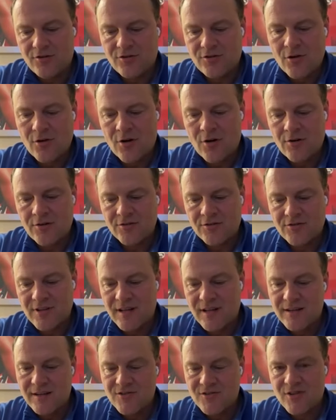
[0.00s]
starters to
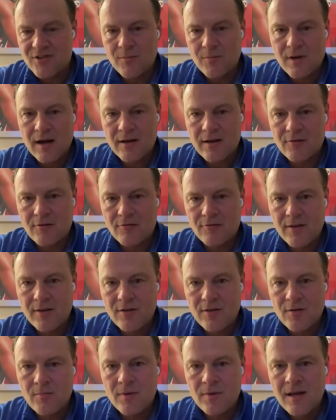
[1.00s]
get in some kind of
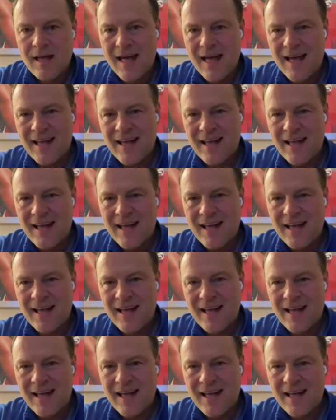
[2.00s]
rhythm.